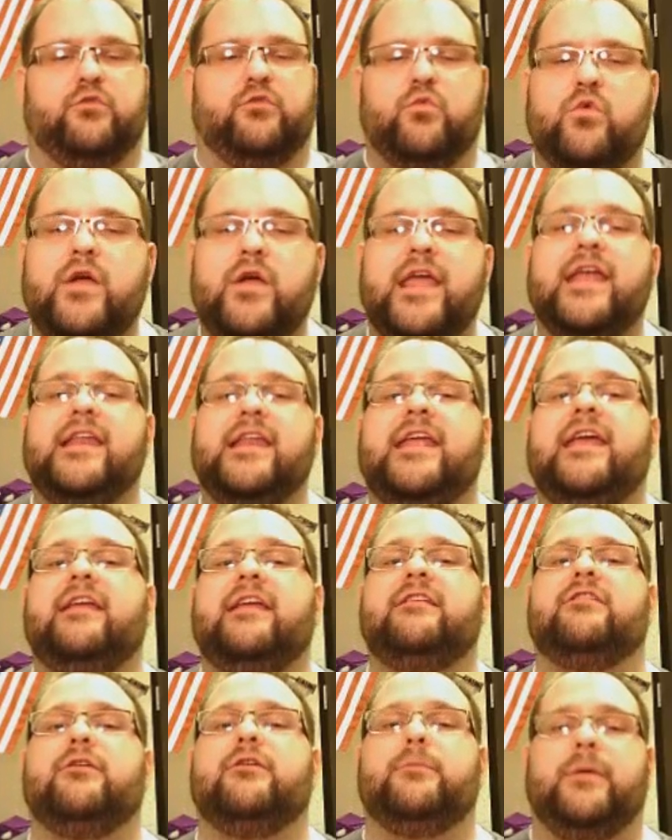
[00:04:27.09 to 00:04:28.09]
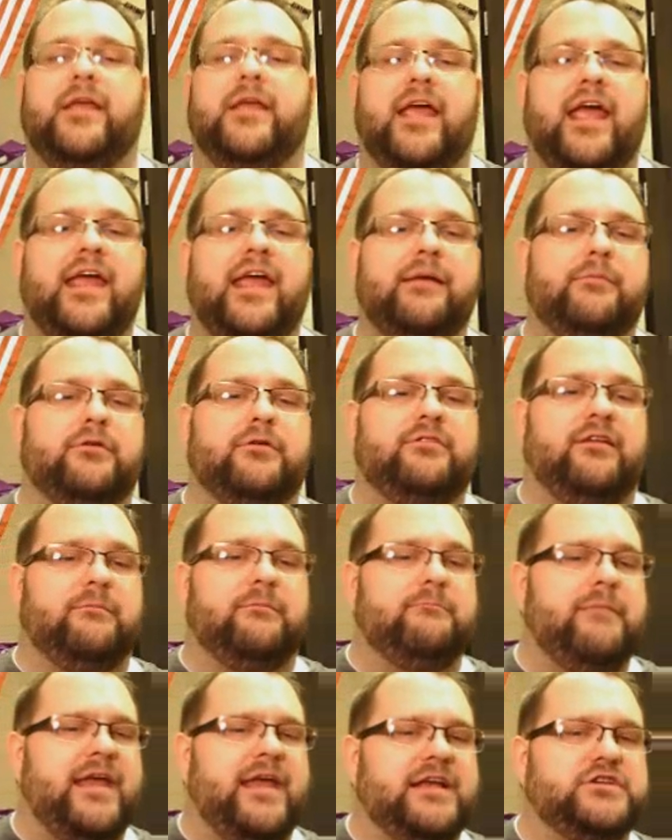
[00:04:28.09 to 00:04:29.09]
We need to be able to
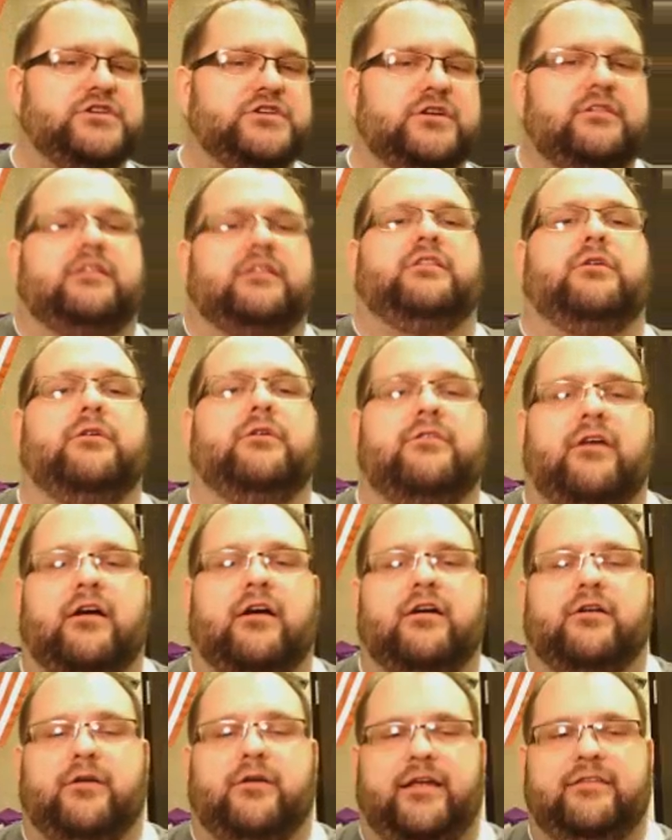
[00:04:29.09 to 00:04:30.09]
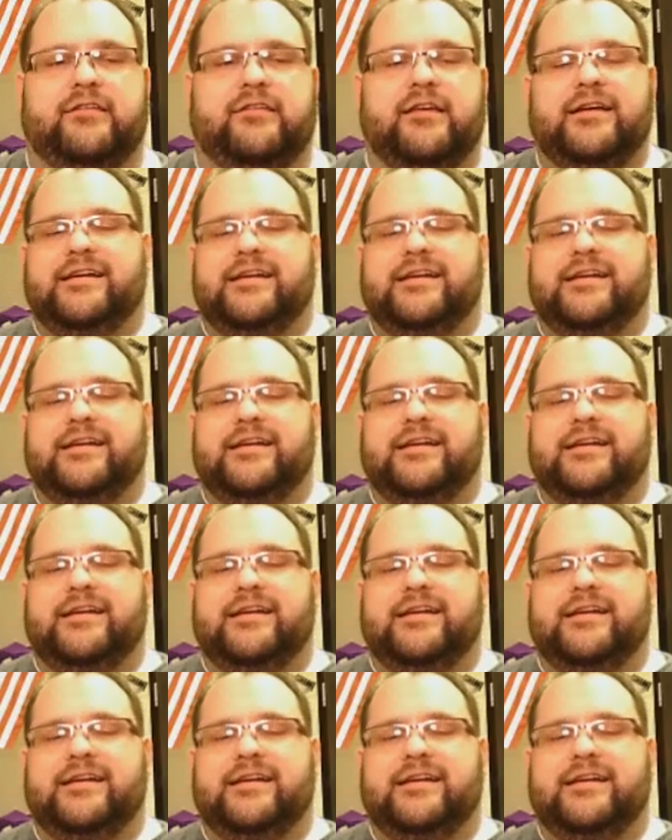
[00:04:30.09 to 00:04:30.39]
make sure that those arteries